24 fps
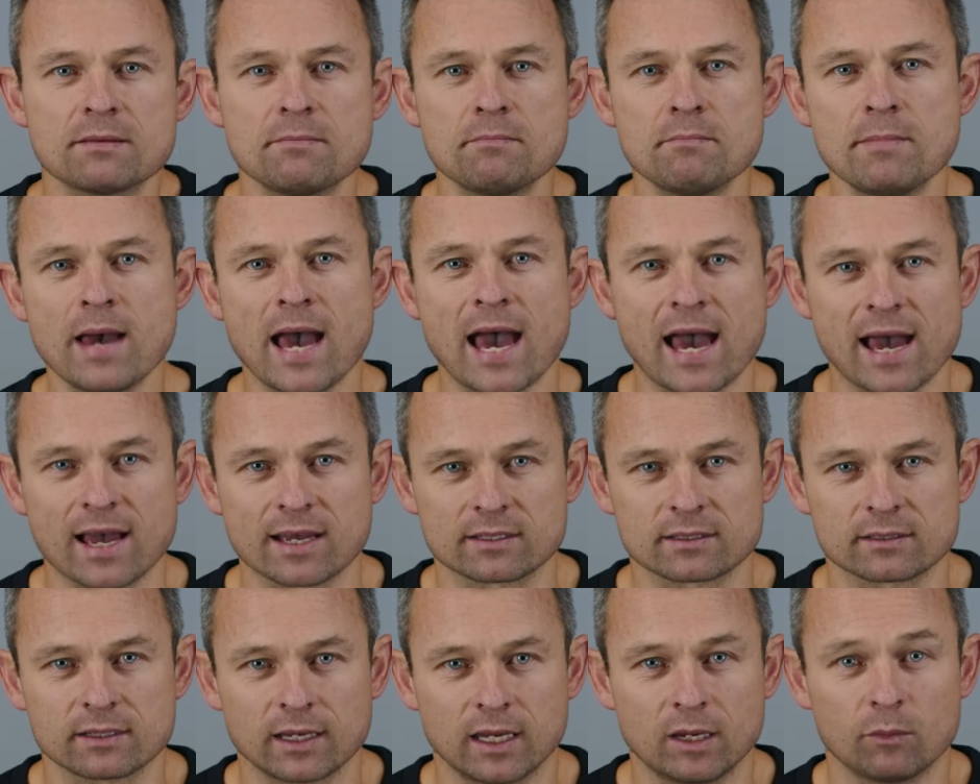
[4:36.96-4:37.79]
a
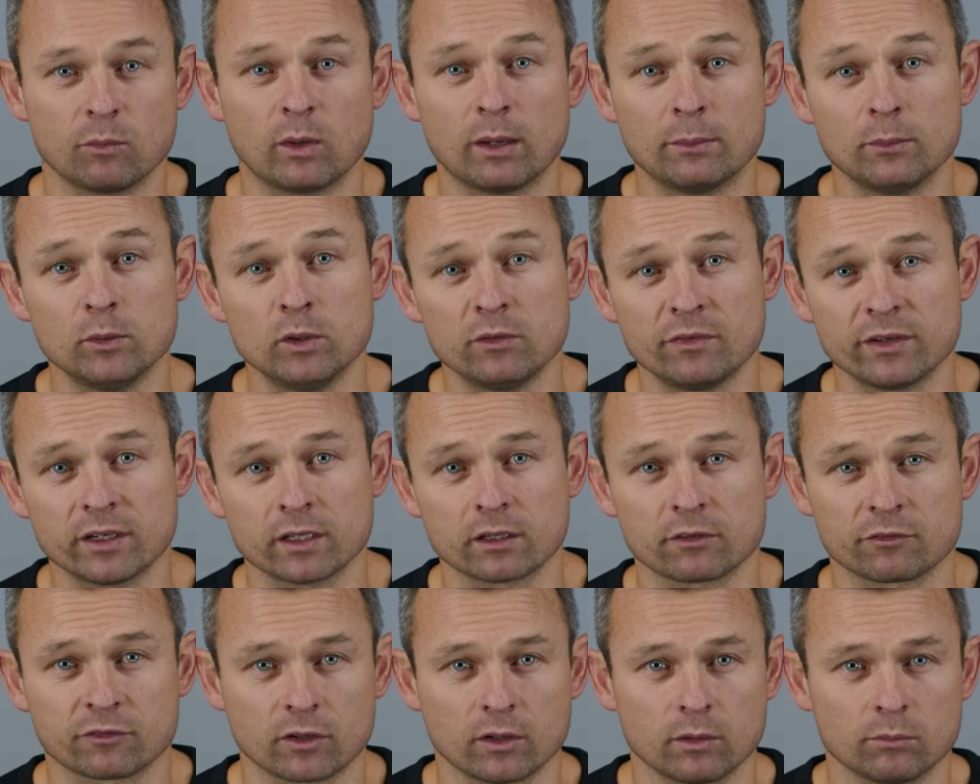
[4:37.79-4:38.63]
mass and we're moving
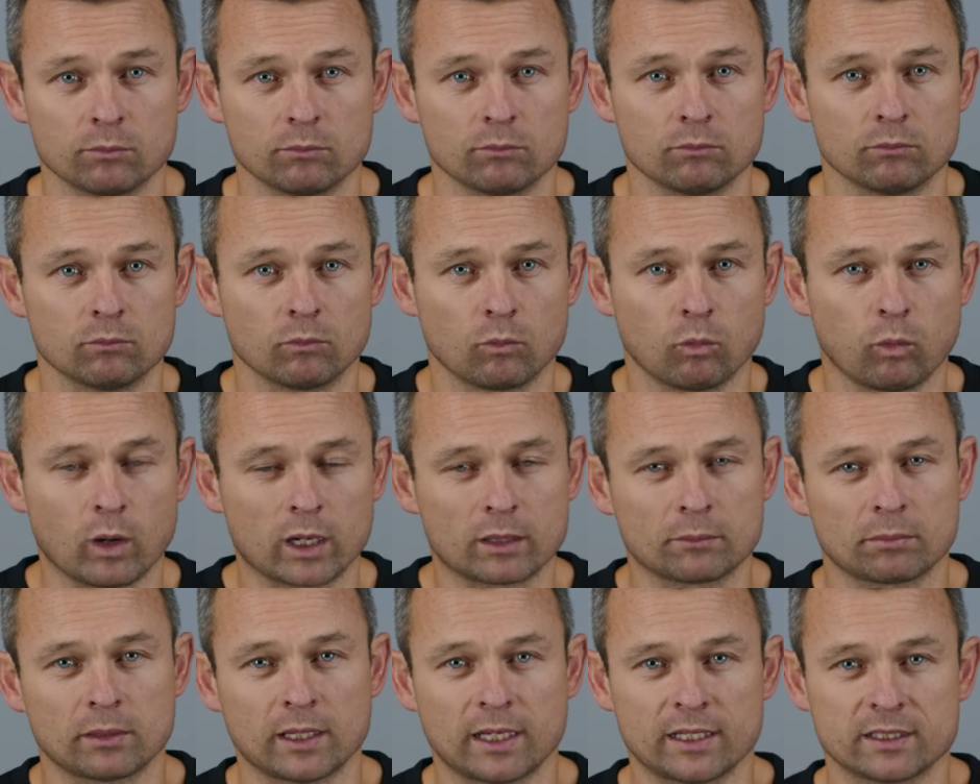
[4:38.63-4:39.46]
it from
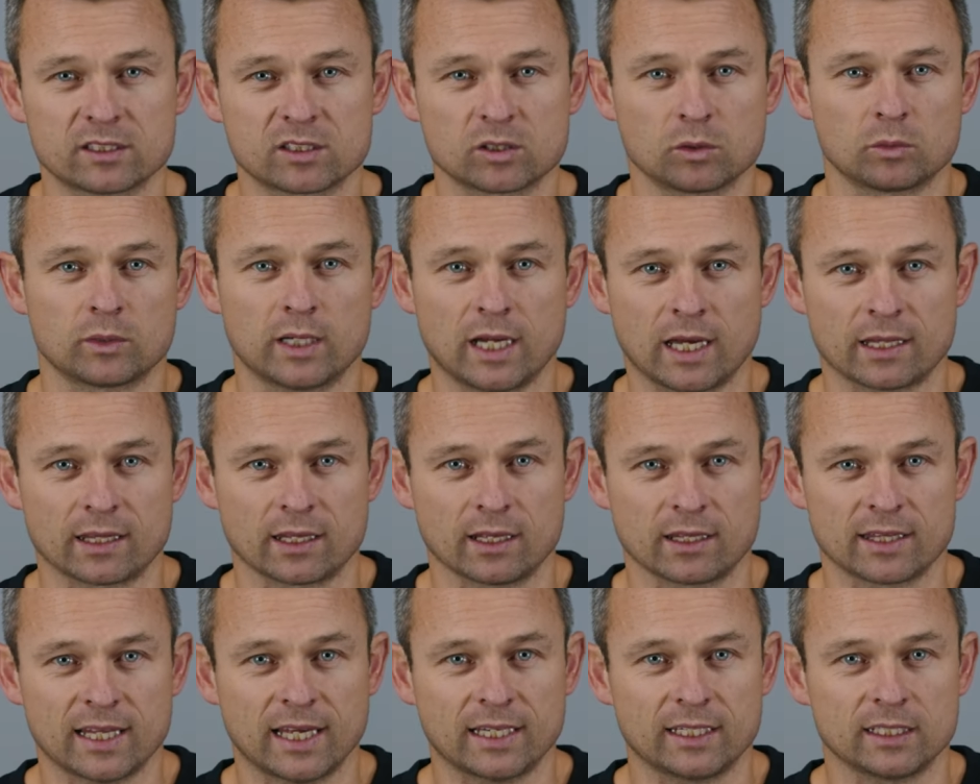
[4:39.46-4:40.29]
one place to
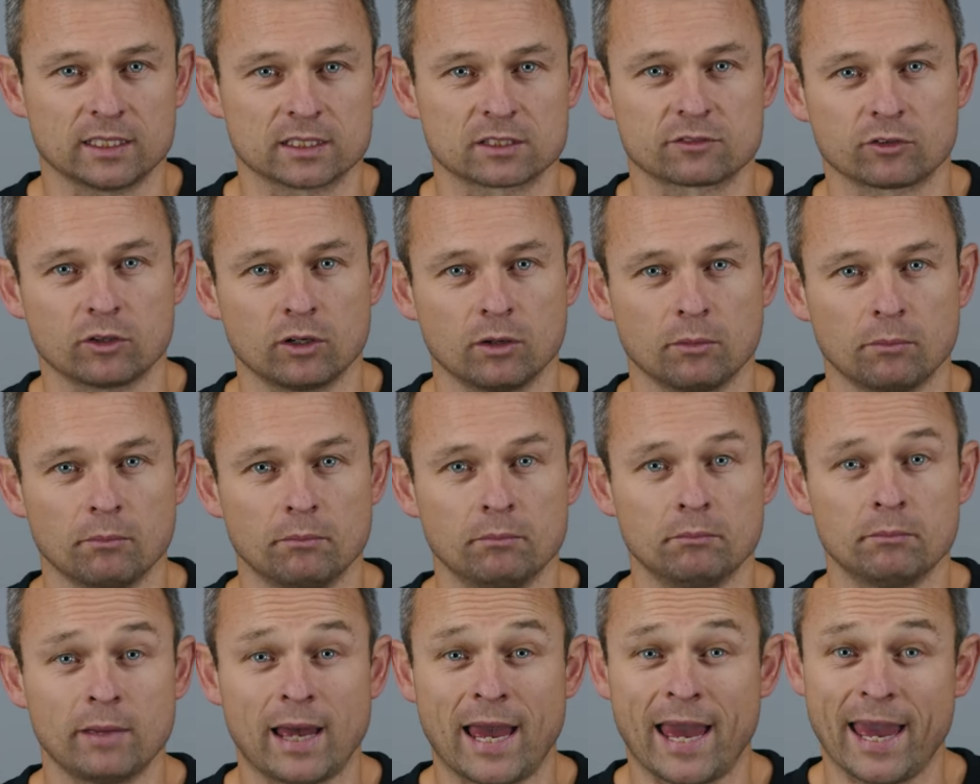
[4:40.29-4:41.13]
another, that is
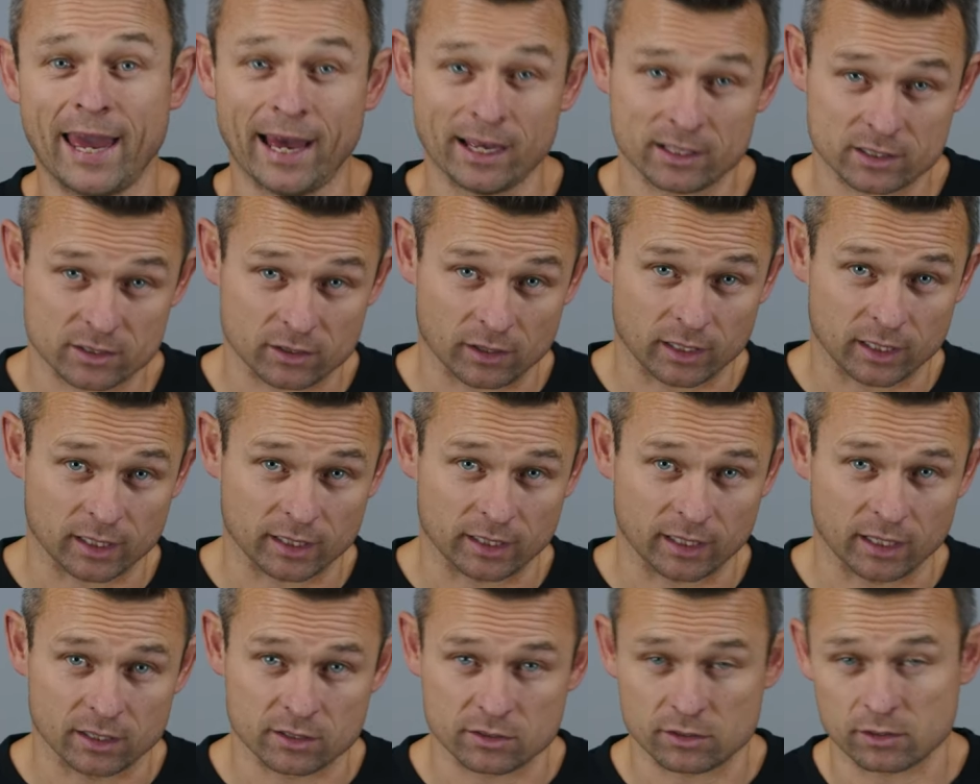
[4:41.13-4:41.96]
from outside of
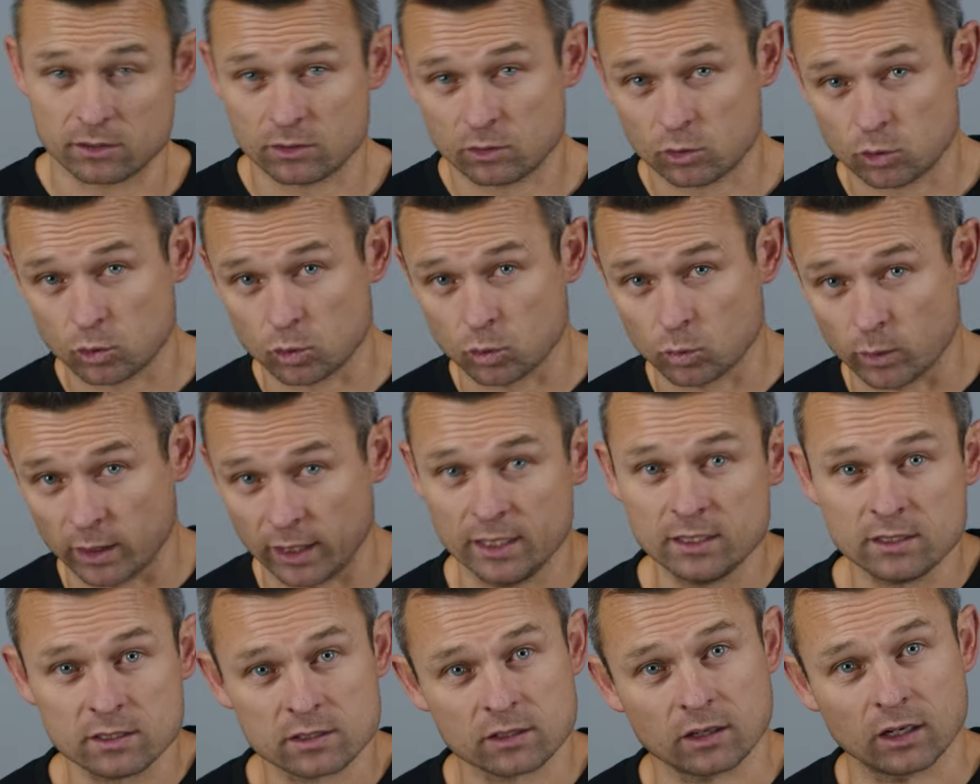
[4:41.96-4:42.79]
the engine to
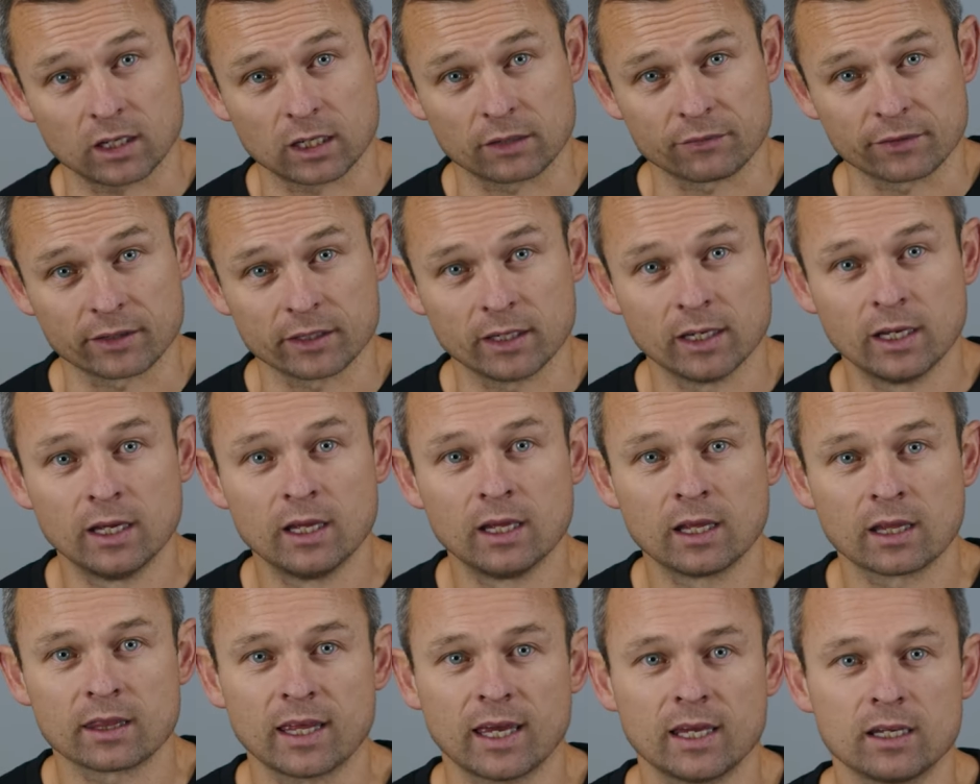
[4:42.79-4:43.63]
inside of it,
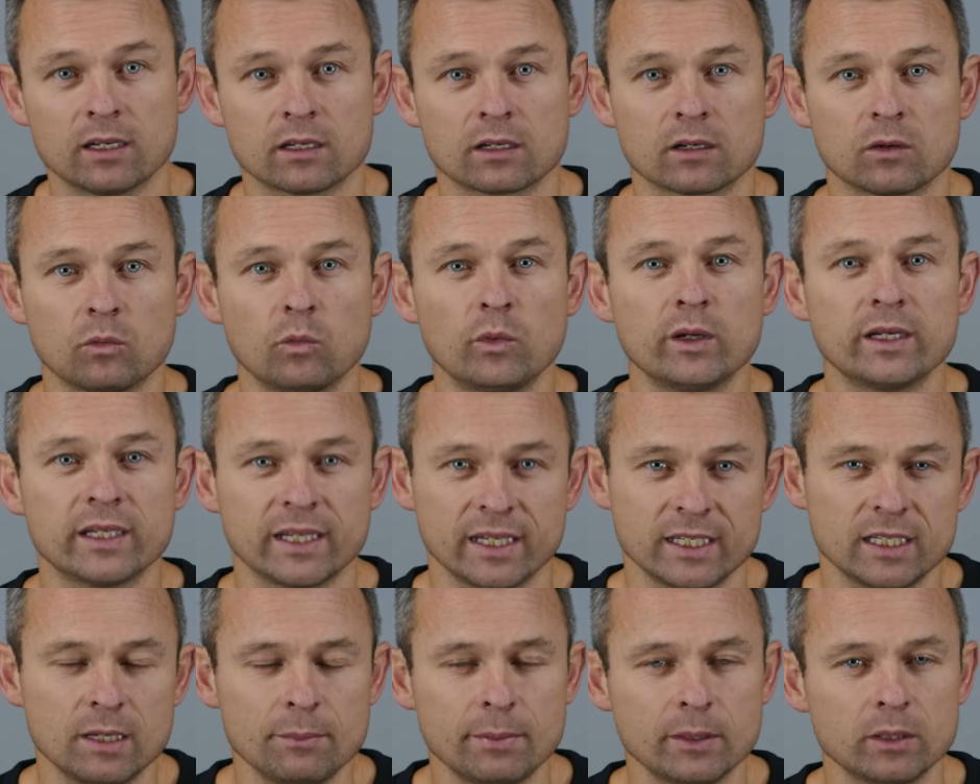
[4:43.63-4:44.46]
then we
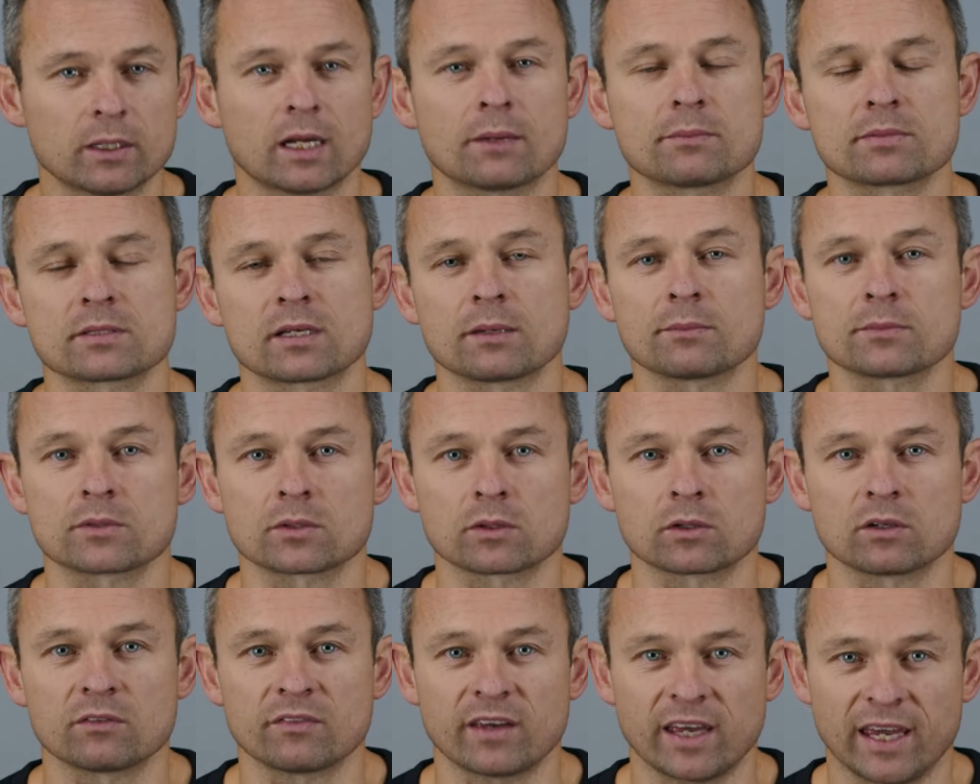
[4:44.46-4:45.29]
need to build up some
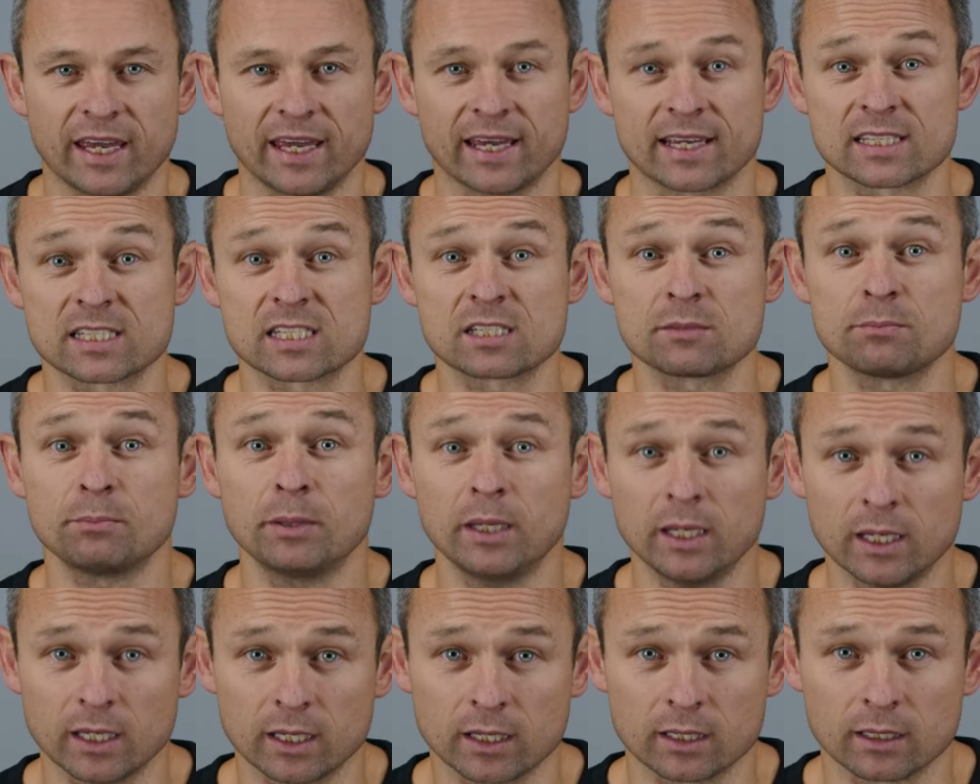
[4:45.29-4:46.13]
sort of air
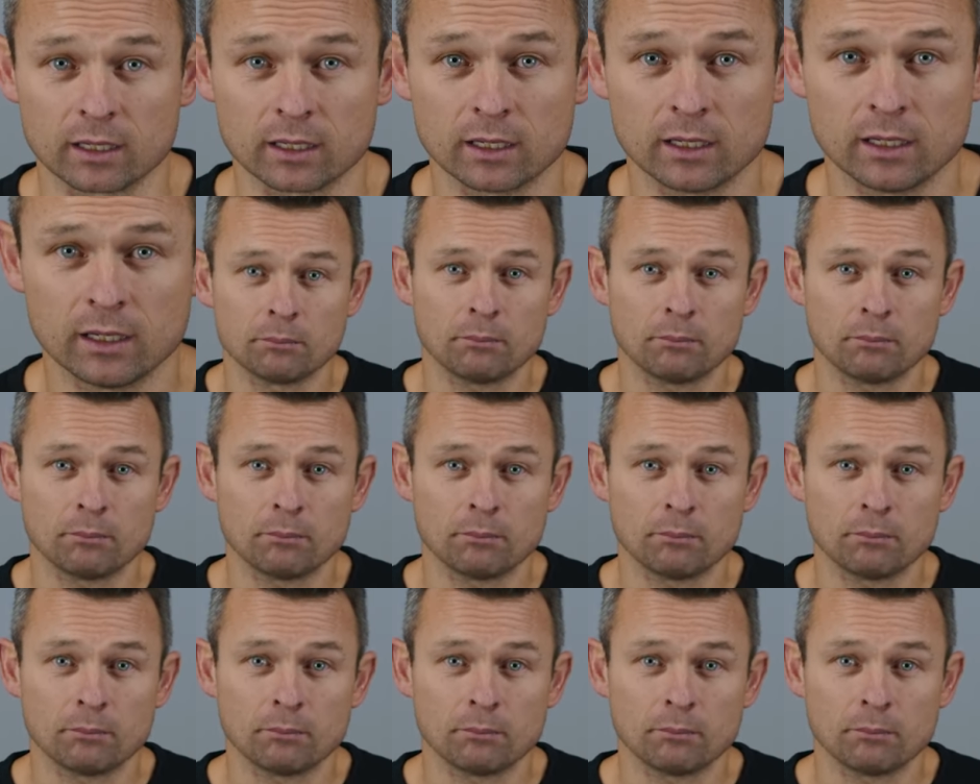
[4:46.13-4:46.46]
speed.